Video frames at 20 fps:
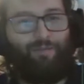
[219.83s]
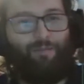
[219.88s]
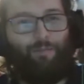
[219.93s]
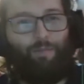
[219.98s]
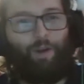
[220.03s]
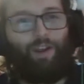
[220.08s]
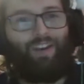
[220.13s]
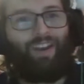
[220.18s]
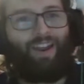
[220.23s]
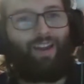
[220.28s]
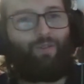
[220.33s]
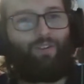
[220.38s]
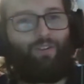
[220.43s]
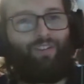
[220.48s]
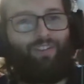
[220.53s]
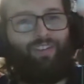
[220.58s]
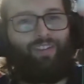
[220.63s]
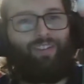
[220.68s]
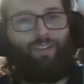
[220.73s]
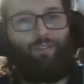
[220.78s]
but that
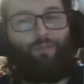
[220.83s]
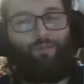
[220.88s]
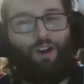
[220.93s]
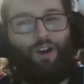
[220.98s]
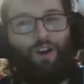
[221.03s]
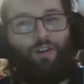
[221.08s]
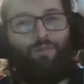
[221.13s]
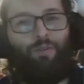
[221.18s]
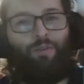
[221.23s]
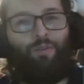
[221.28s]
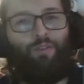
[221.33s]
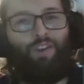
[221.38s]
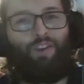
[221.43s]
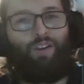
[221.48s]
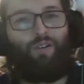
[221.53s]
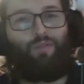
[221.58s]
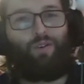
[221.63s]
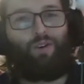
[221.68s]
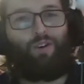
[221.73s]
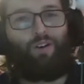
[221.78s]
was a fun movie
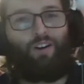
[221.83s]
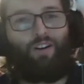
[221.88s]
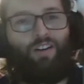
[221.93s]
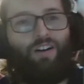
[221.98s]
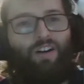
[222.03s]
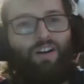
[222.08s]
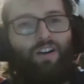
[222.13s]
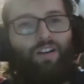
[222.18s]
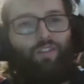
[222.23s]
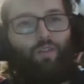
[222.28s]
overall.